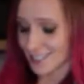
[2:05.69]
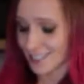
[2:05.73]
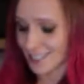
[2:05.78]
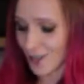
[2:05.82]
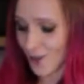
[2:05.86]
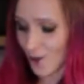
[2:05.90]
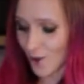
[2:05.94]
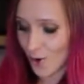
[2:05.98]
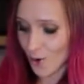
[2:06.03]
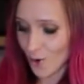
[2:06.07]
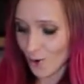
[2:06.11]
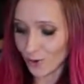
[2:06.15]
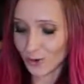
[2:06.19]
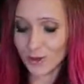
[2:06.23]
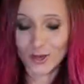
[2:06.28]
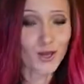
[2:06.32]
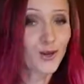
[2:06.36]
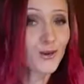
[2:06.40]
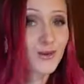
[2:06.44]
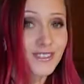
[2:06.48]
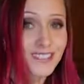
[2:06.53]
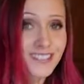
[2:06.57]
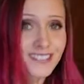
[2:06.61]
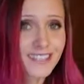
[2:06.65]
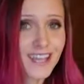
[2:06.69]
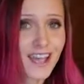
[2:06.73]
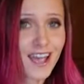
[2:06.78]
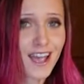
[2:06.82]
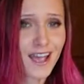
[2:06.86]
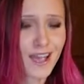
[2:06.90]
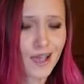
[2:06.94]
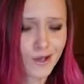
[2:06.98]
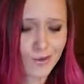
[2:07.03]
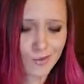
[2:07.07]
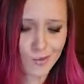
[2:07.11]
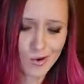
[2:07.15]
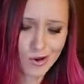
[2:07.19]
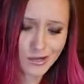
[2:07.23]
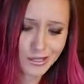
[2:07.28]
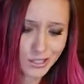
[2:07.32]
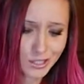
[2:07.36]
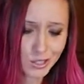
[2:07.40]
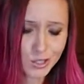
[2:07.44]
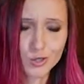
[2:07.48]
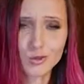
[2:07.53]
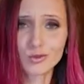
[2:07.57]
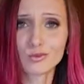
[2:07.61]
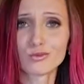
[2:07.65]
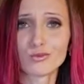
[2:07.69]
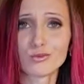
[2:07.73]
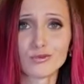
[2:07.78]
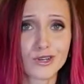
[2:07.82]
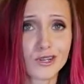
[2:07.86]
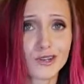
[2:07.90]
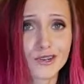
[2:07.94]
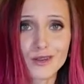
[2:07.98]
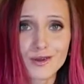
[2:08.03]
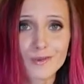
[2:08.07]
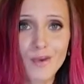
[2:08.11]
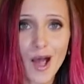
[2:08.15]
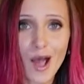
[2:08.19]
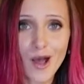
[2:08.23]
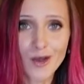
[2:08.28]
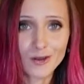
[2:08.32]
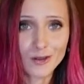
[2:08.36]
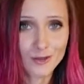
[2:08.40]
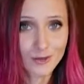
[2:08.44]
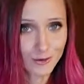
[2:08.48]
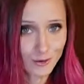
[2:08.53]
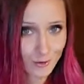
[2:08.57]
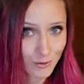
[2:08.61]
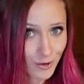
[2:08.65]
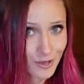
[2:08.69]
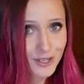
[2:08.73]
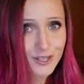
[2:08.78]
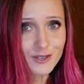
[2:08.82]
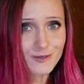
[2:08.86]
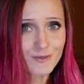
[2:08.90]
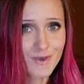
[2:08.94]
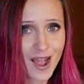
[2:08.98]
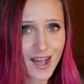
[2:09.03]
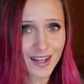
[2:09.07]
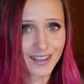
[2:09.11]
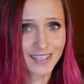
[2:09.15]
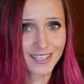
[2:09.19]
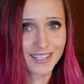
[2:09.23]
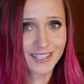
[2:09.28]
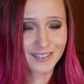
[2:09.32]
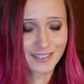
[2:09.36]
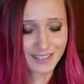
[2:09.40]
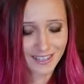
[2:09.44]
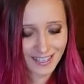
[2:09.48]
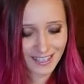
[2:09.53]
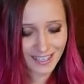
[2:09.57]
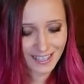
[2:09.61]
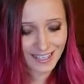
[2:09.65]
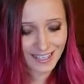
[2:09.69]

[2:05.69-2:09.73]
So you would say, what's weird about watermelon?